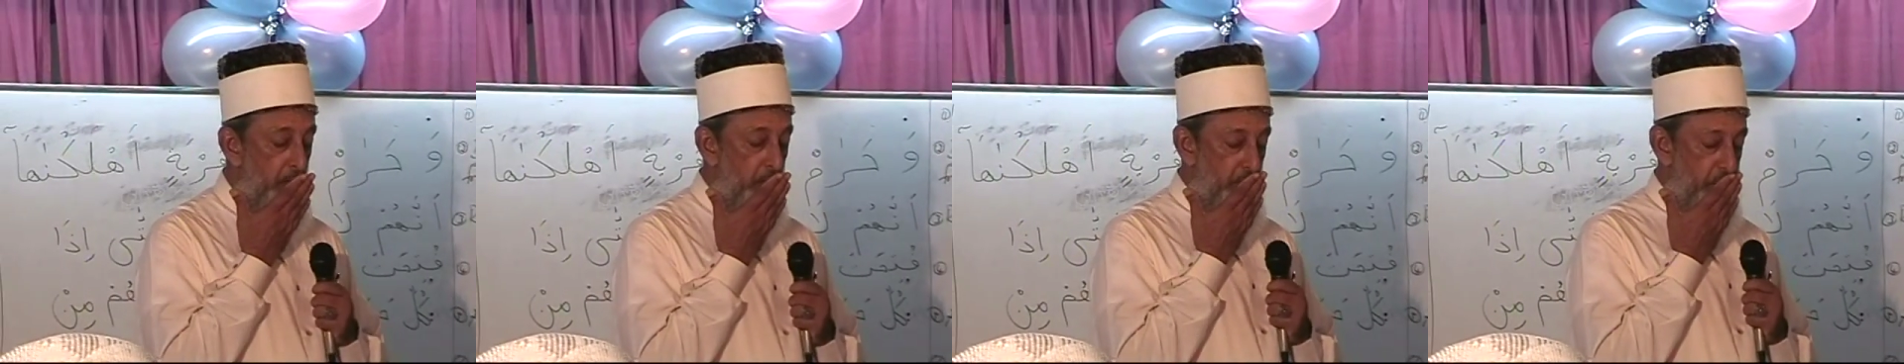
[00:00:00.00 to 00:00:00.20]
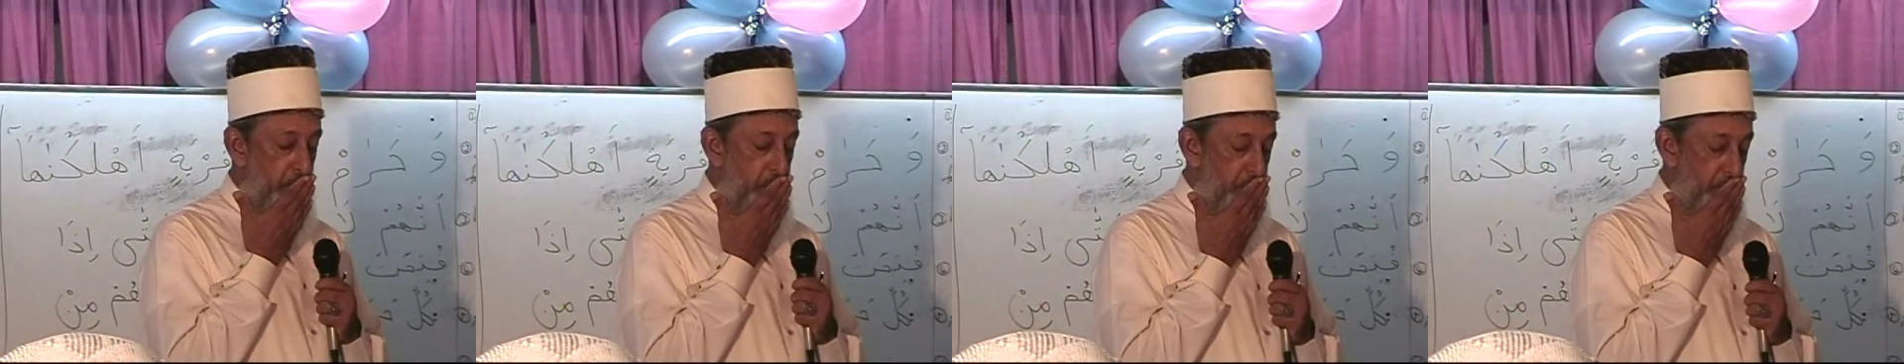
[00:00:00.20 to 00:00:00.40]

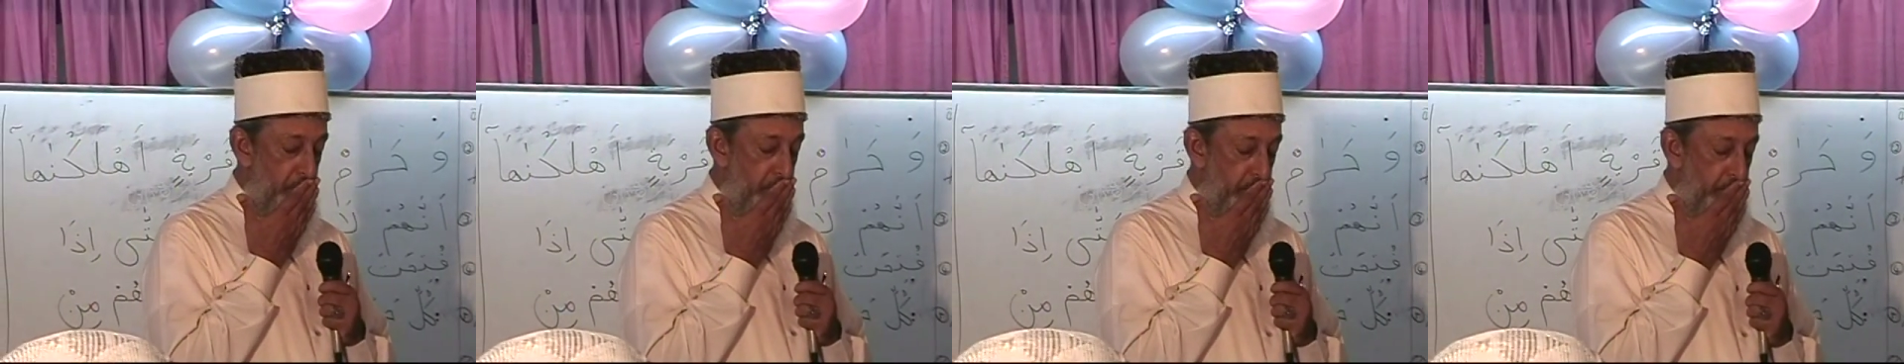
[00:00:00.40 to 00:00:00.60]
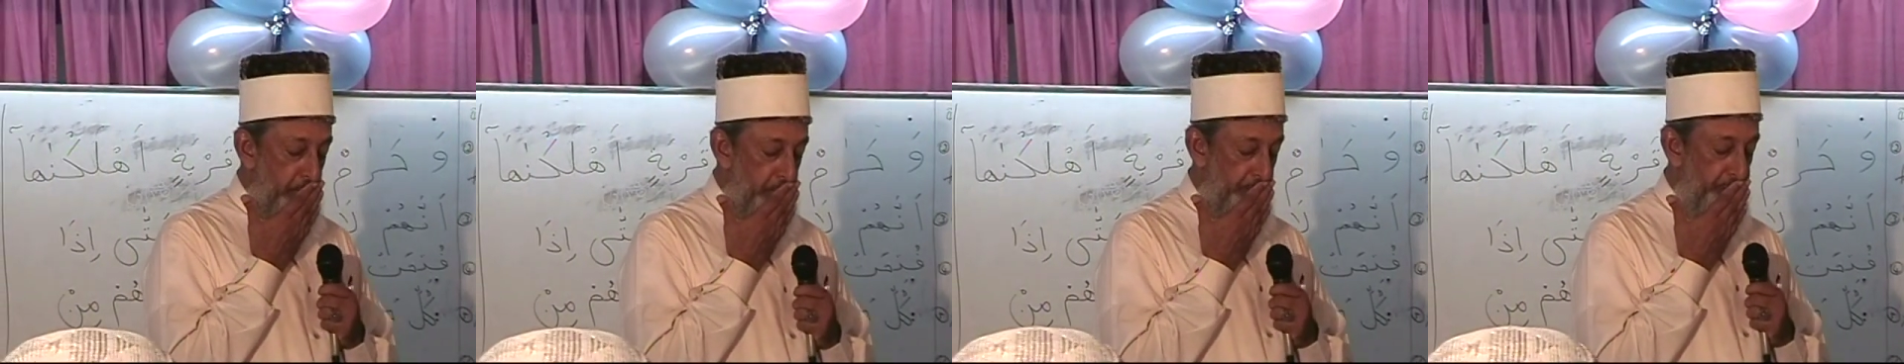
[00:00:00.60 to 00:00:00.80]

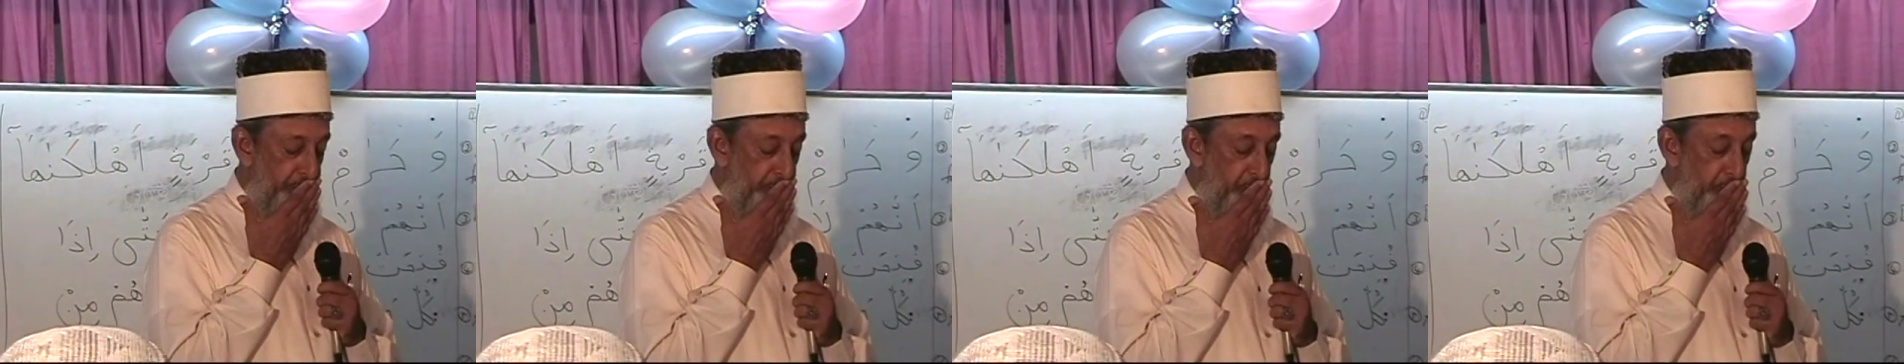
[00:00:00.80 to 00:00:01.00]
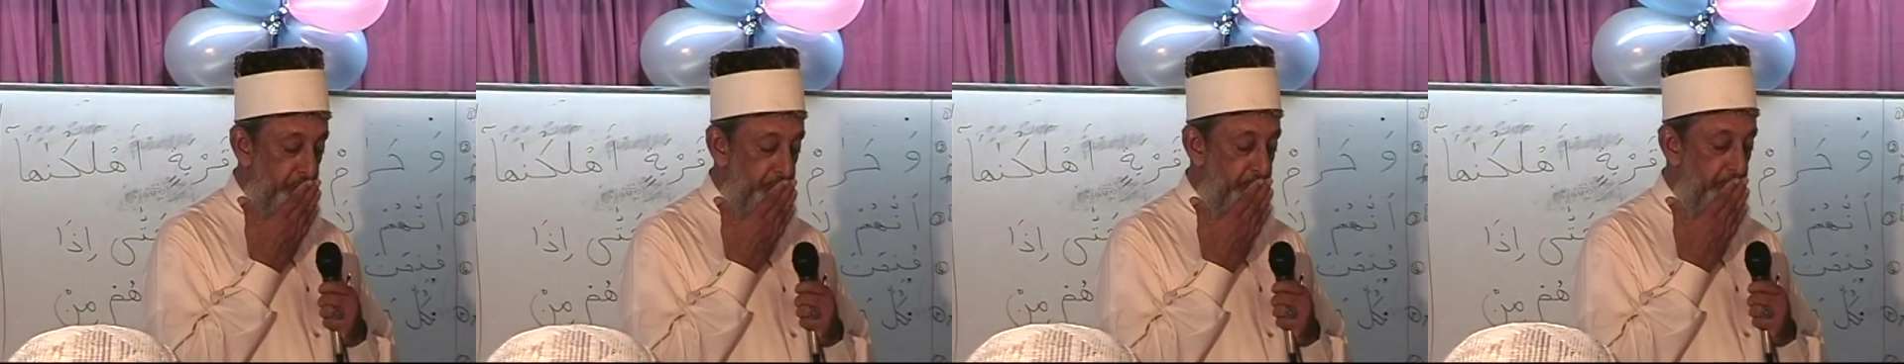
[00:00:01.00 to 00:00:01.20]

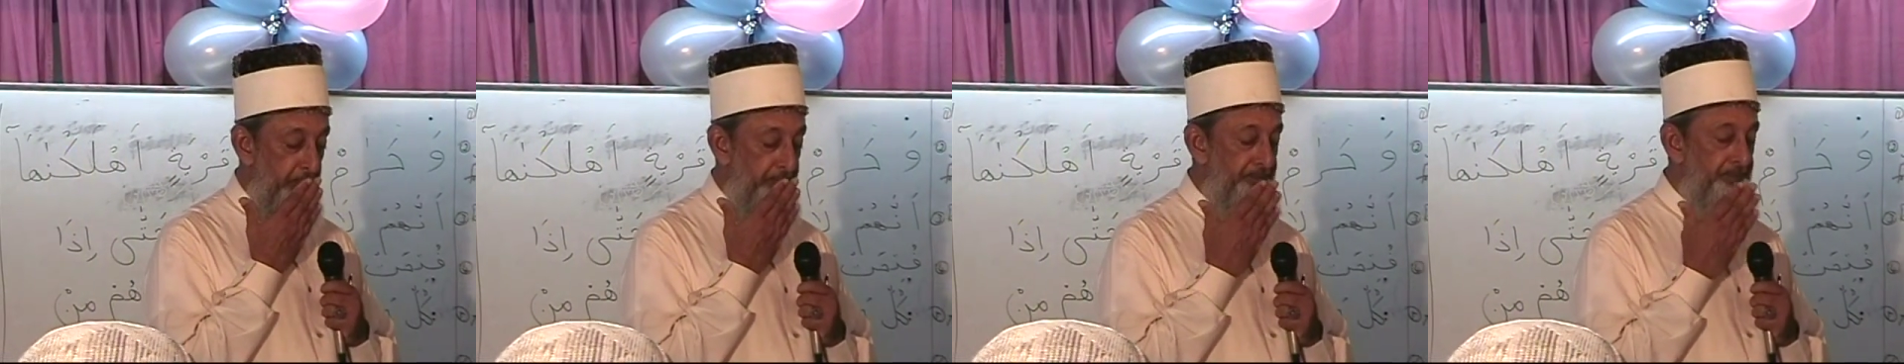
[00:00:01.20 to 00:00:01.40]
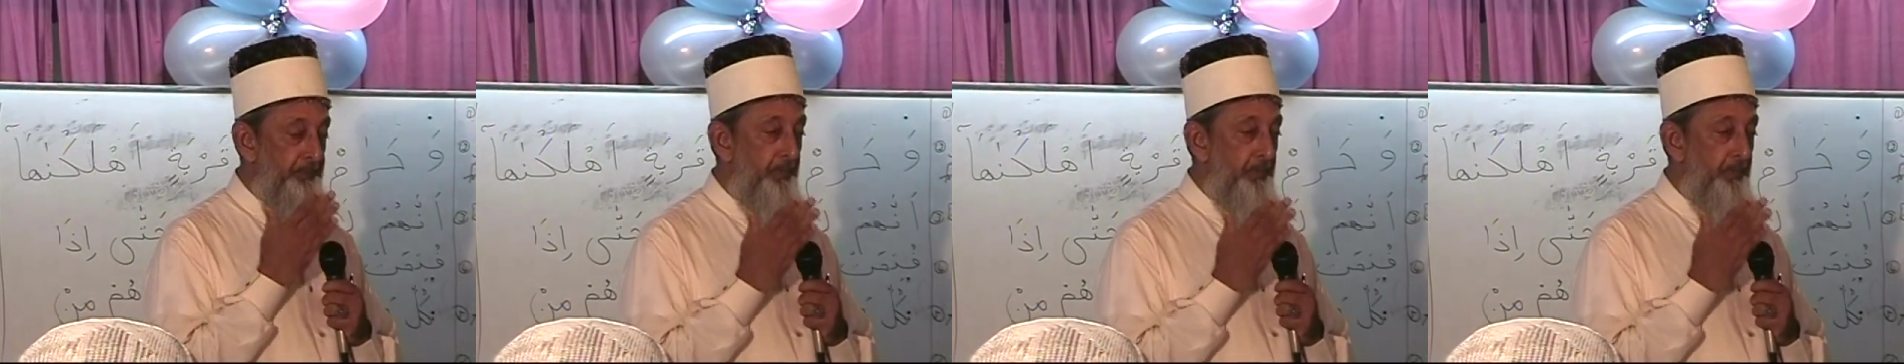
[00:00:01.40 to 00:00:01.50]
excuse me,